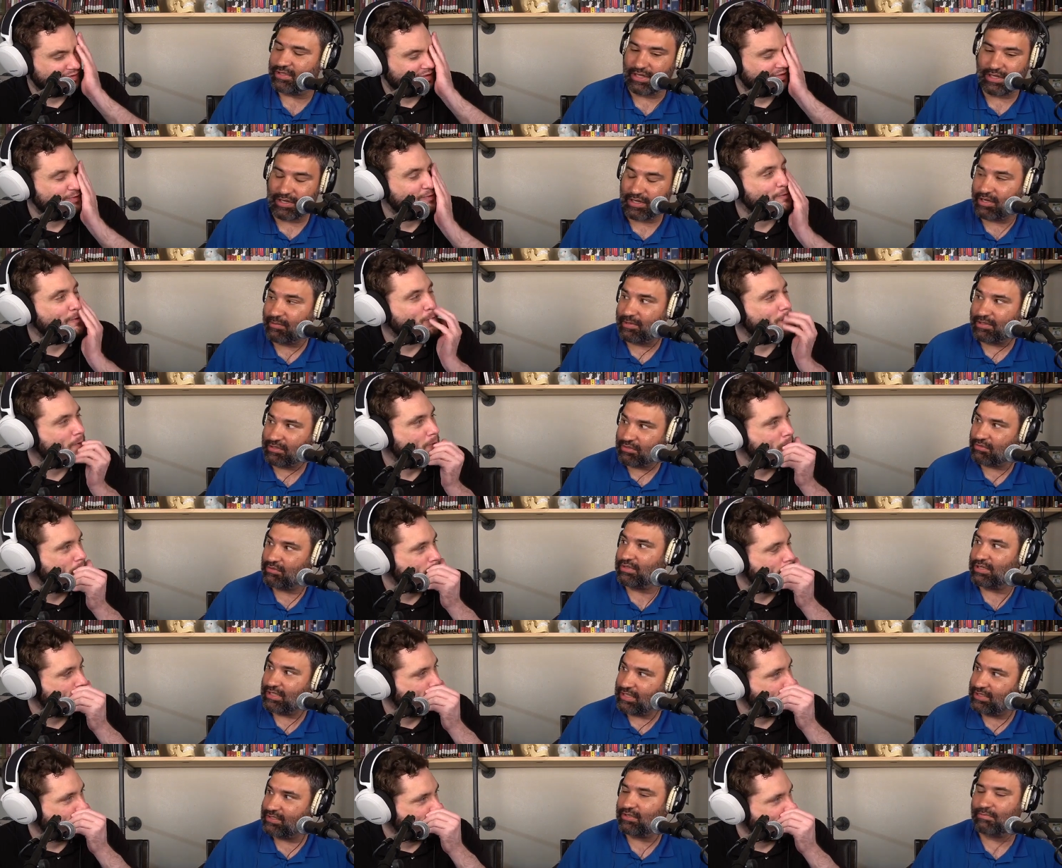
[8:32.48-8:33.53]
Speaker 1: they didn't care about their own
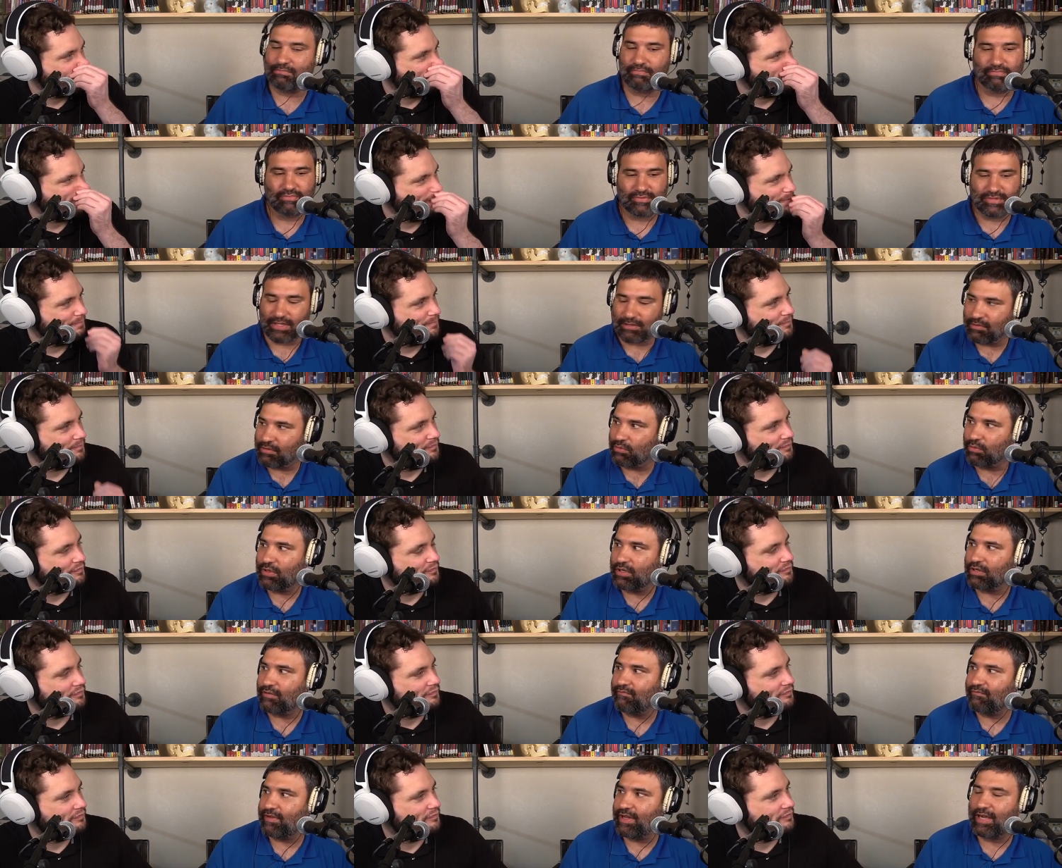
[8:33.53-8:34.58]
kids. They sent them to work
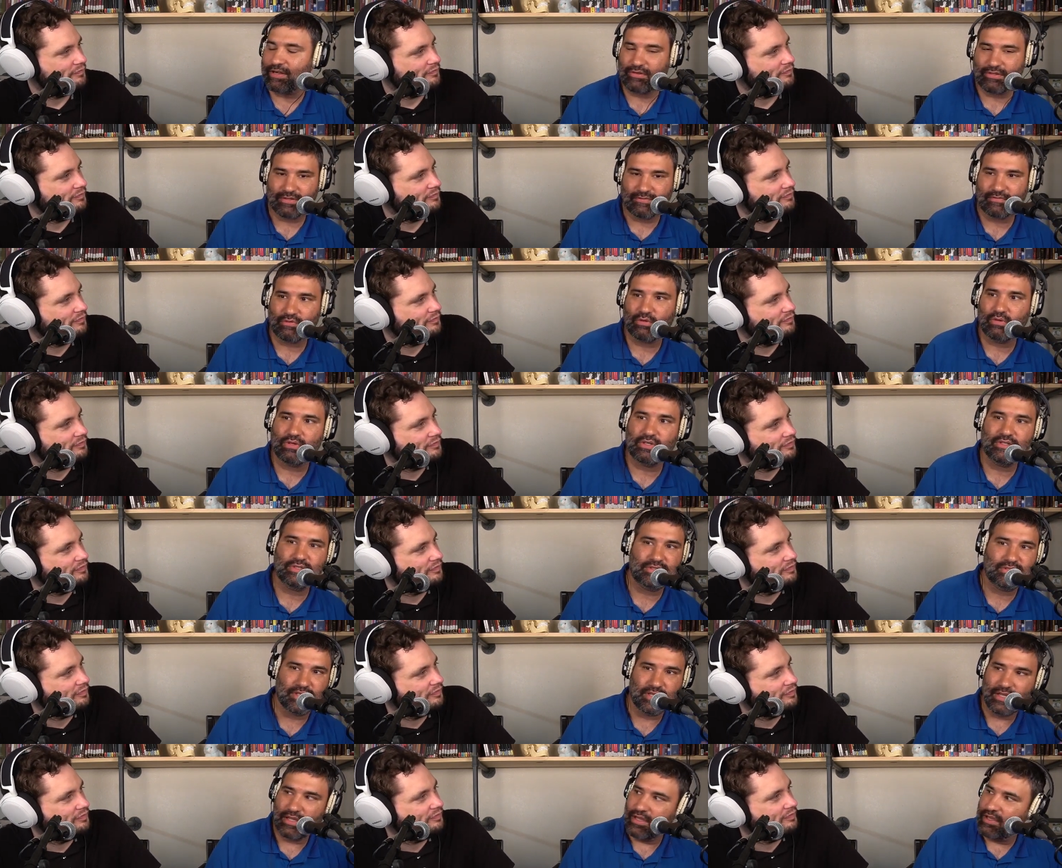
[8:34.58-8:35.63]
in factories, of course.
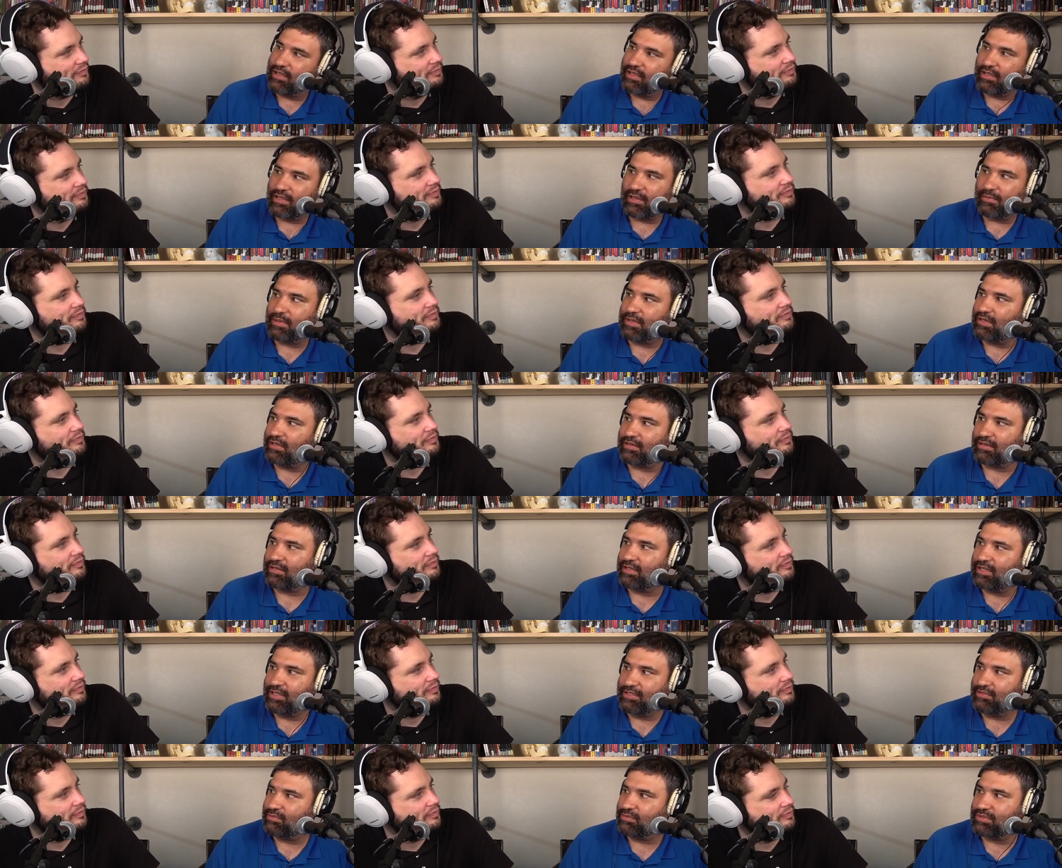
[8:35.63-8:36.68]
I mean,
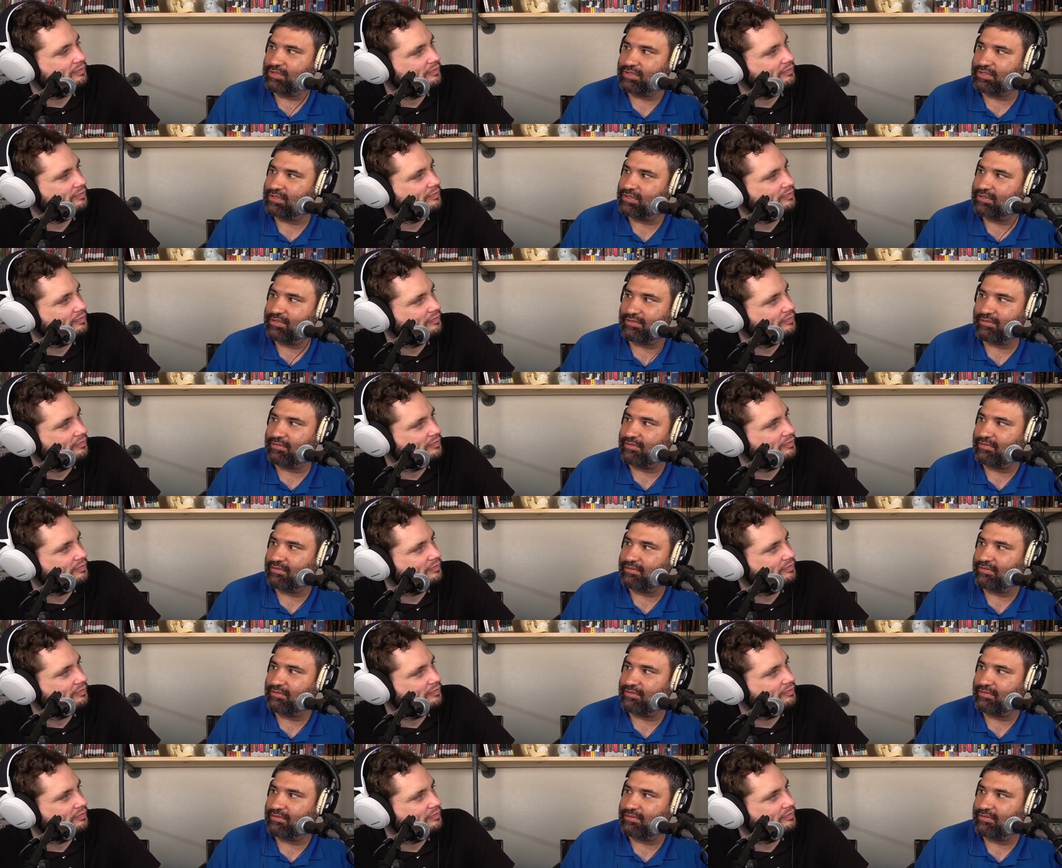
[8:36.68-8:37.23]
kids were just